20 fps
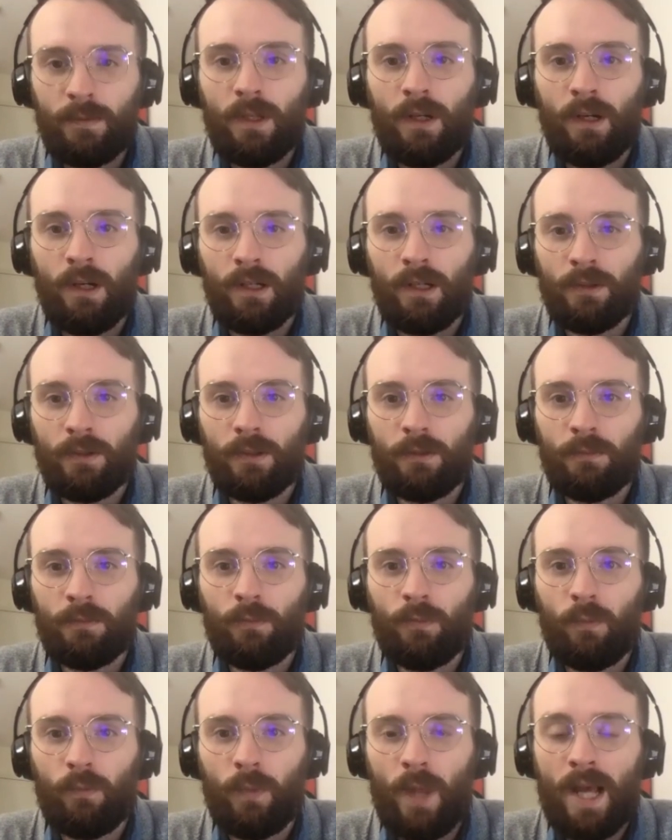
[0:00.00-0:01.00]
The
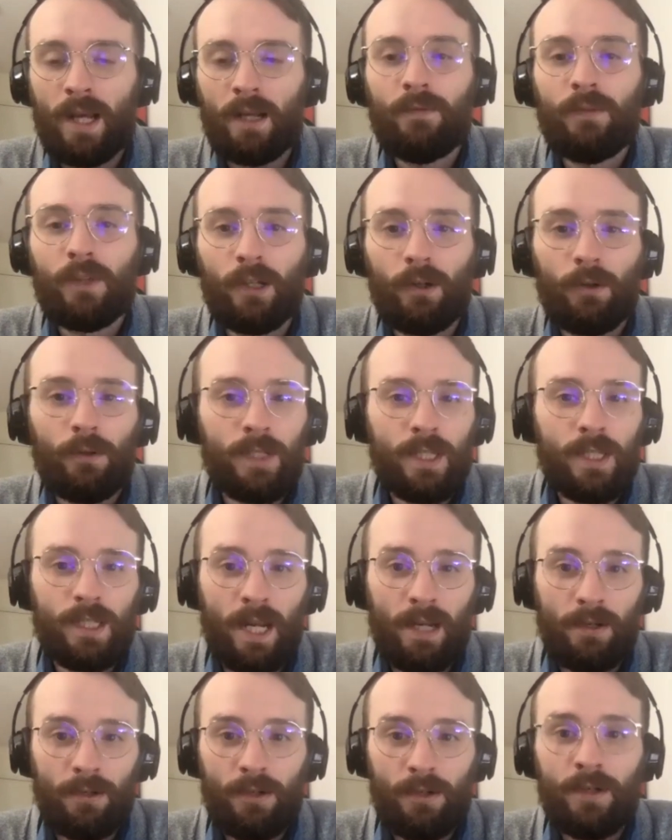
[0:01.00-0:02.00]
lack of the gold
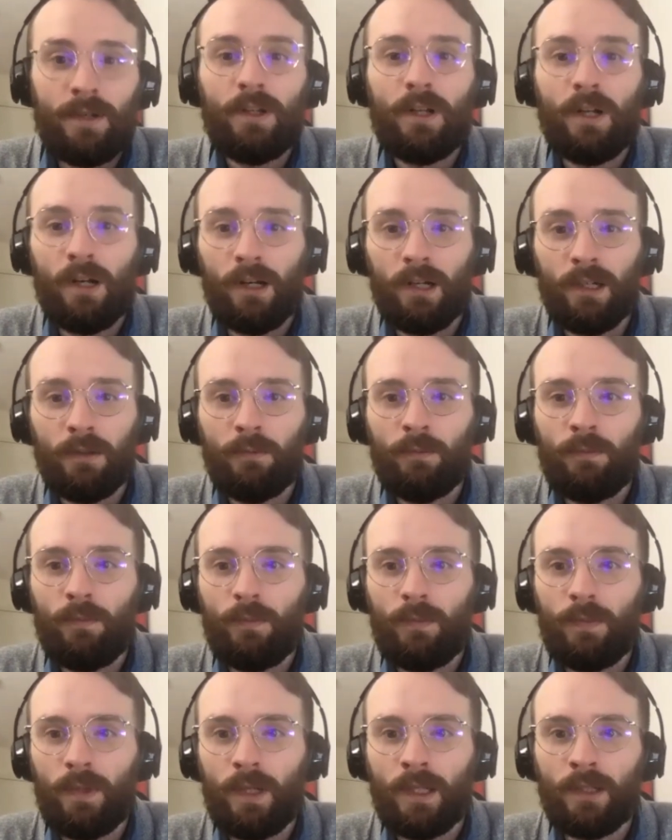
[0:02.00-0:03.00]
standard and
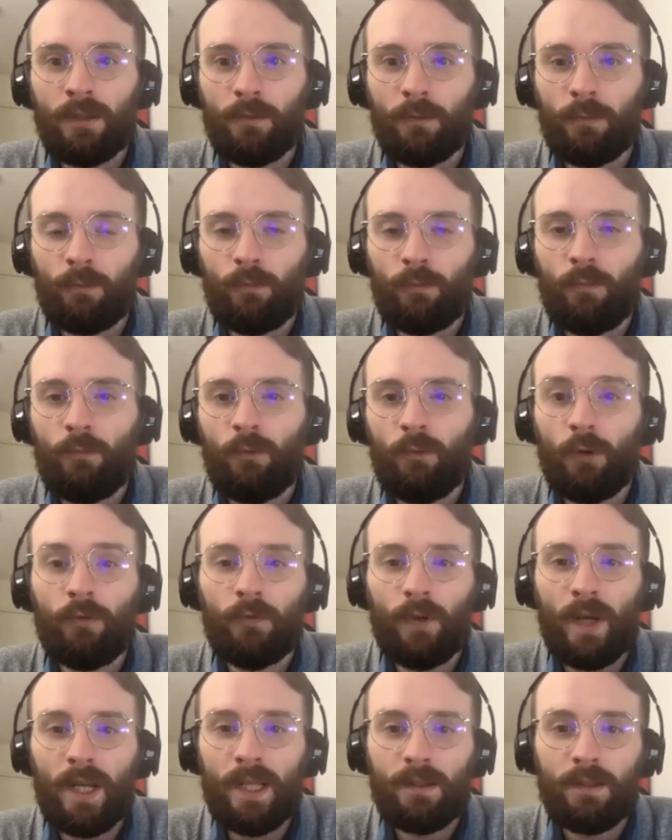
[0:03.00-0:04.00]
the full
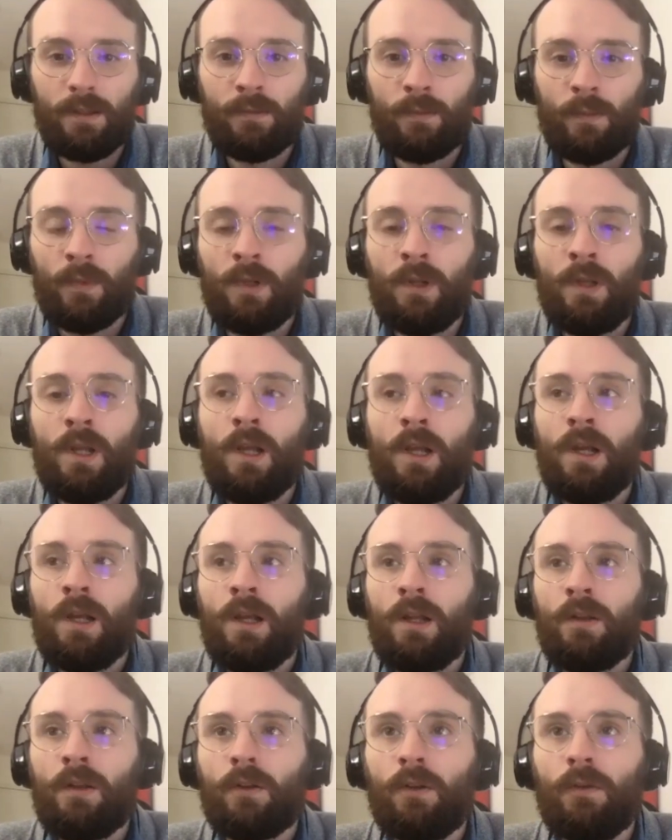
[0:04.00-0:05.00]
faith in
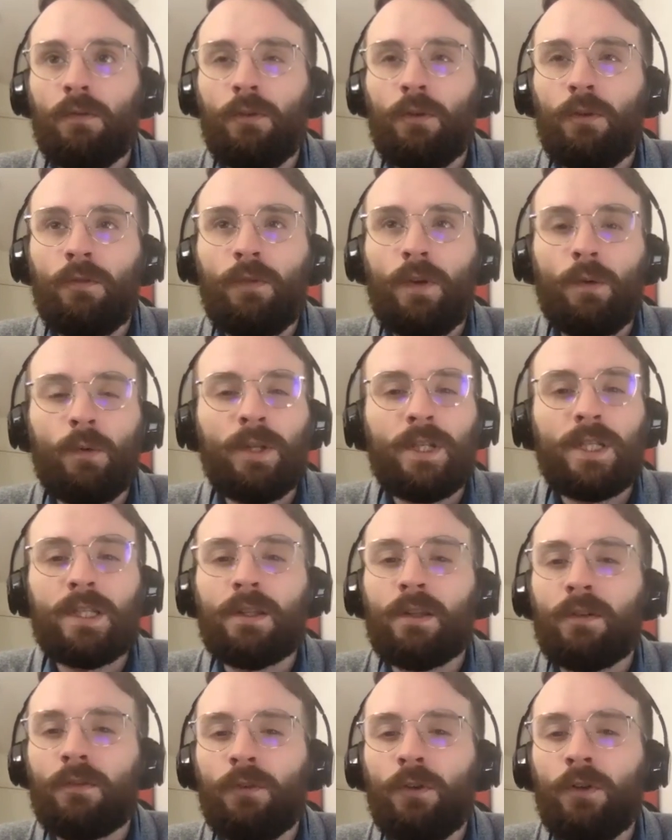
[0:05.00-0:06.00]
the full
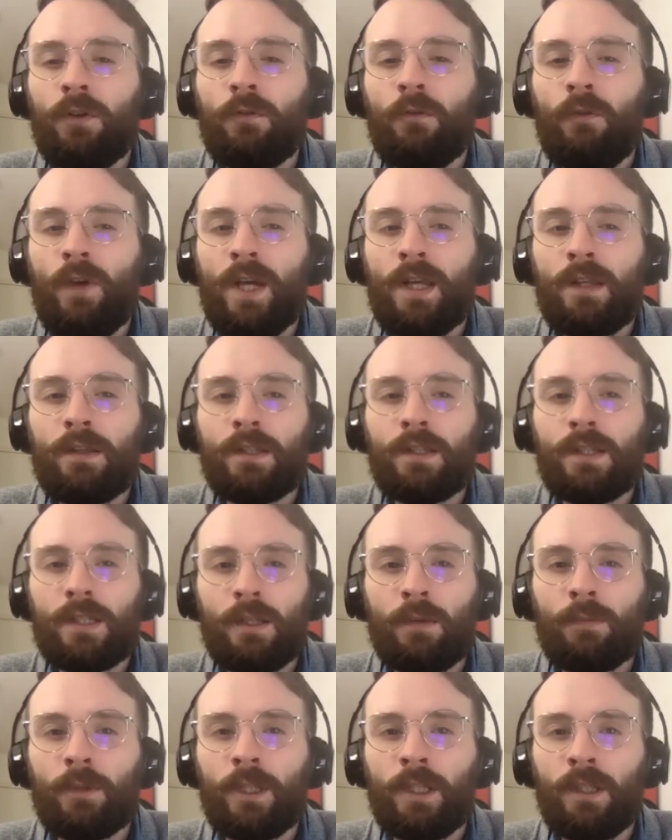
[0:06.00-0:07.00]
faith in
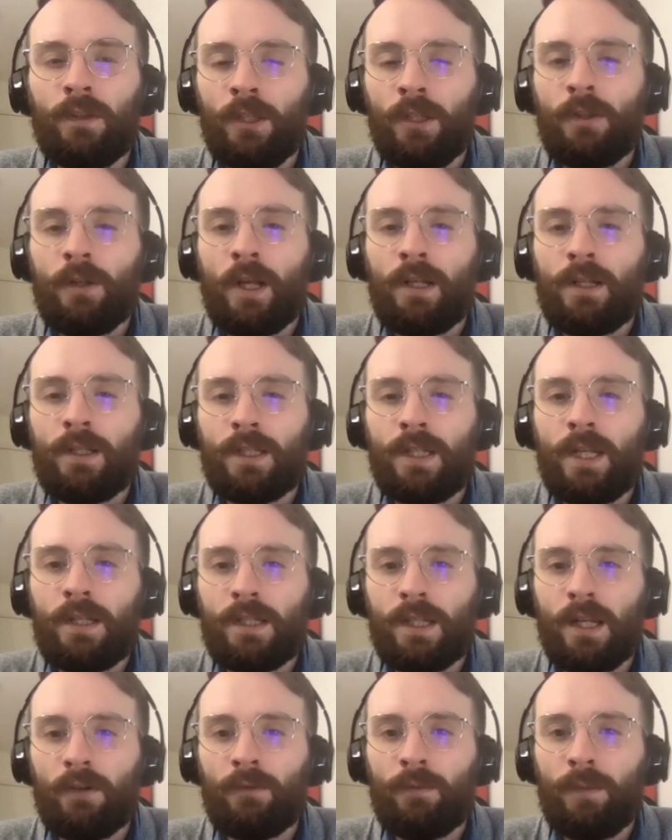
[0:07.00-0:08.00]
something in the United
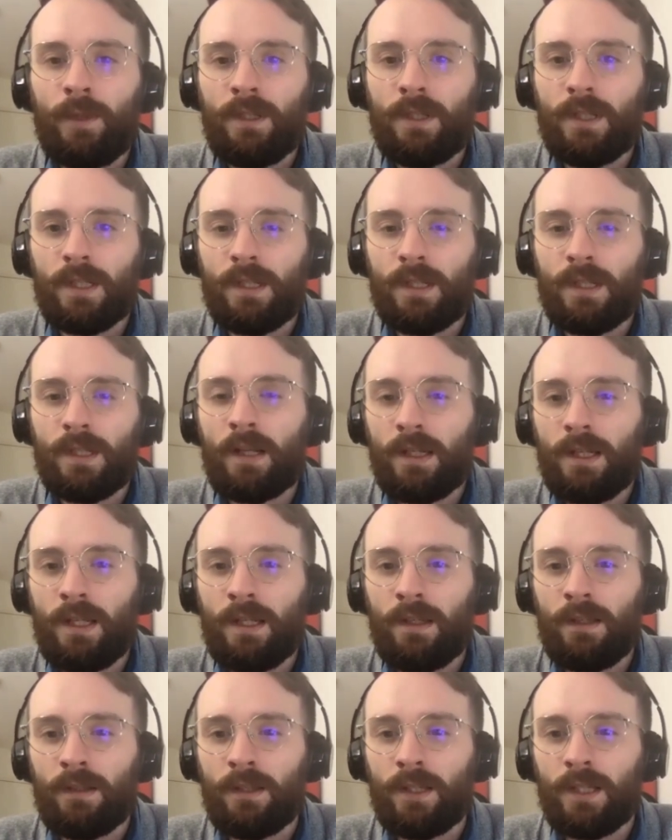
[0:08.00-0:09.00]
States government is not
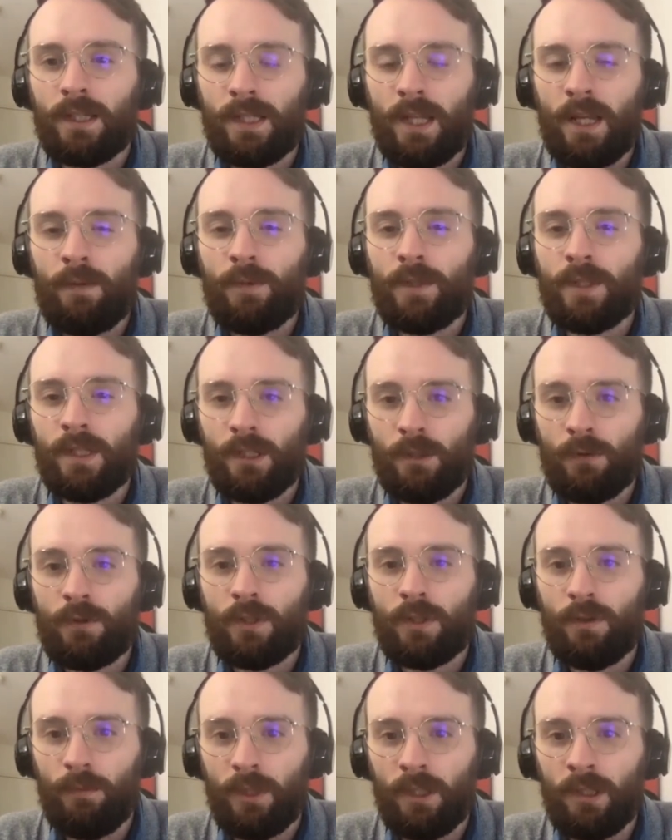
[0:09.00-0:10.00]
the same as it
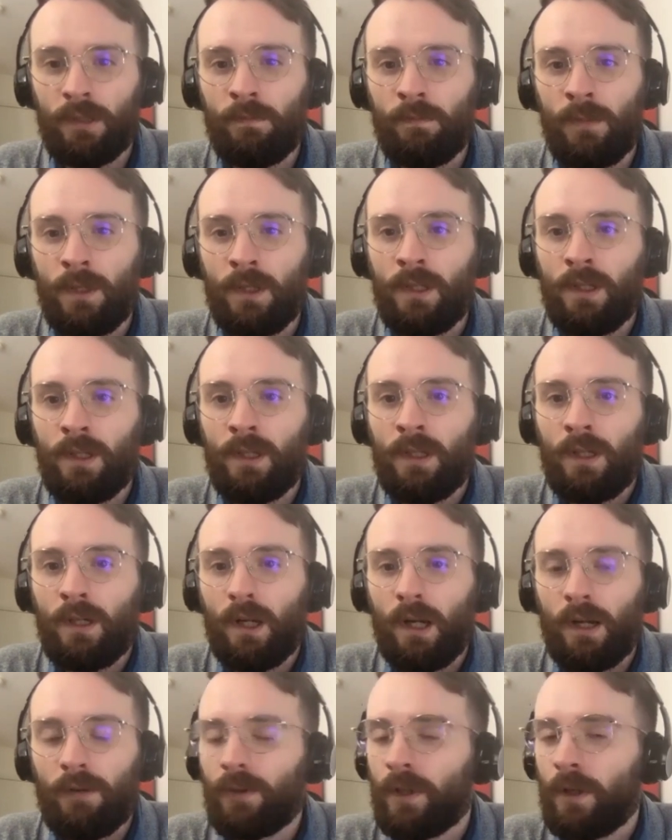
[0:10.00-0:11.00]
used to be.
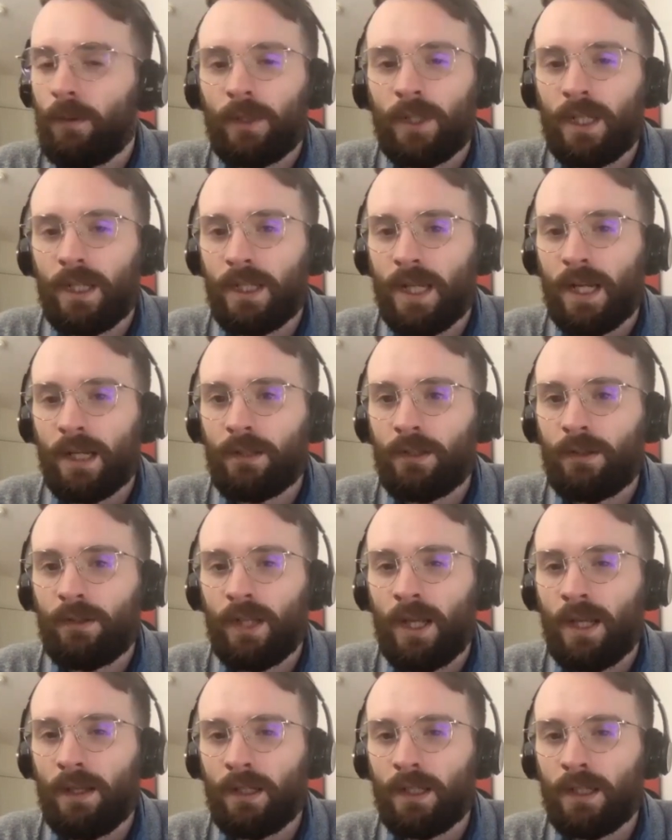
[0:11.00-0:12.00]
I forget what
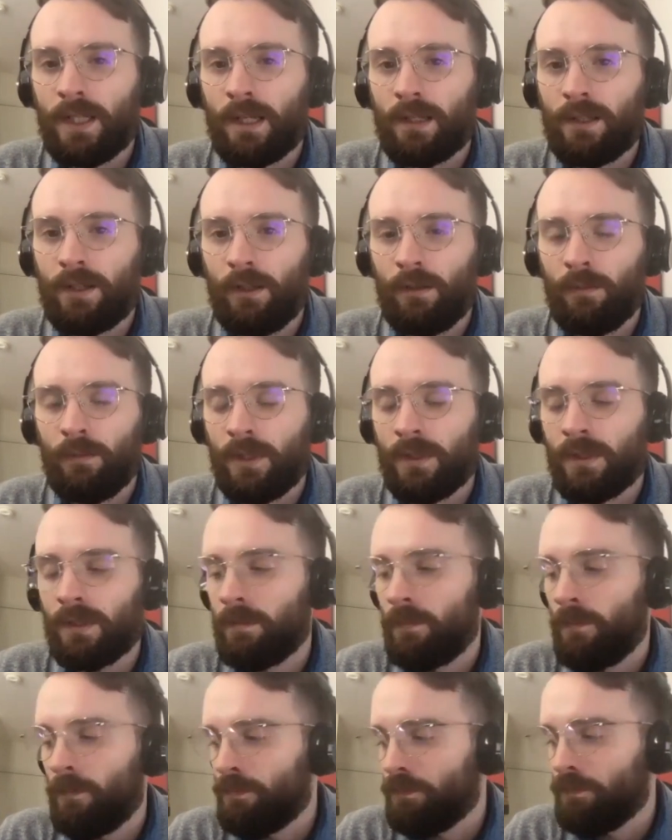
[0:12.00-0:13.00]
that exact term is.
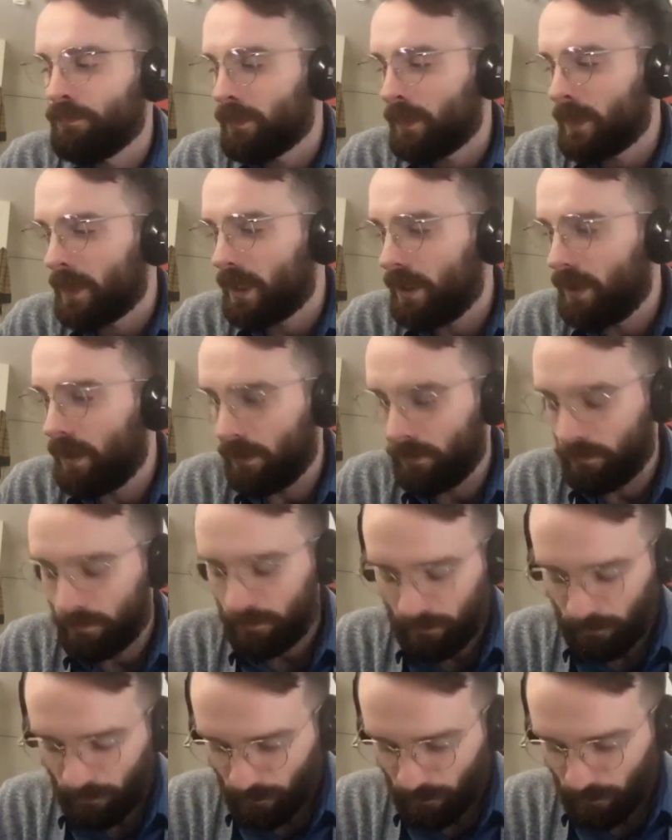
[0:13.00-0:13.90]
And